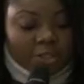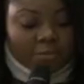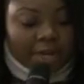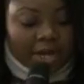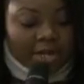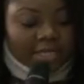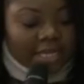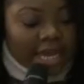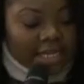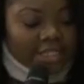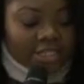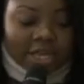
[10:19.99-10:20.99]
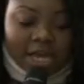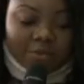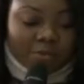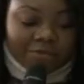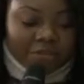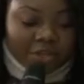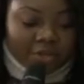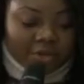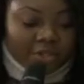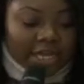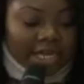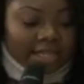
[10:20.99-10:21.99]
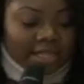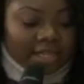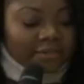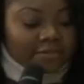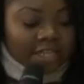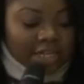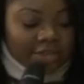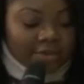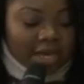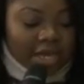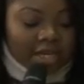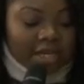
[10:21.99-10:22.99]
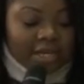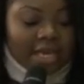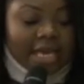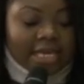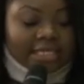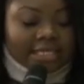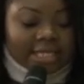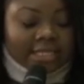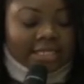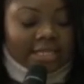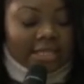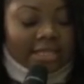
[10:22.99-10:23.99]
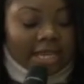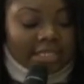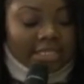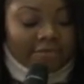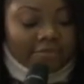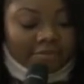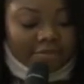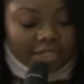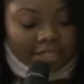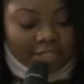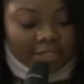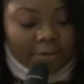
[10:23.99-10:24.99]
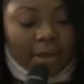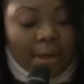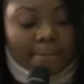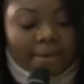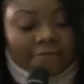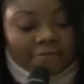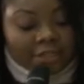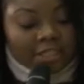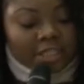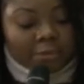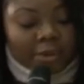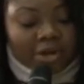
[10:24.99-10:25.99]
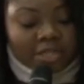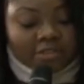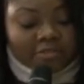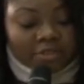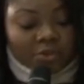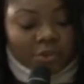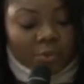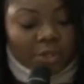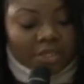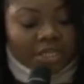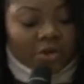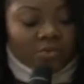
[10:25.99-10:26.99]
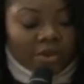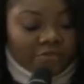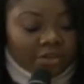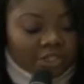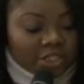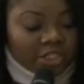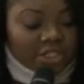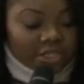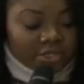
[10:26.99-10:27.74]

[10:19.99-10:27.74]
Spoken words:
whose parents had sought refuge and lived in Uganda since 1950s, my first experience of school was a refugee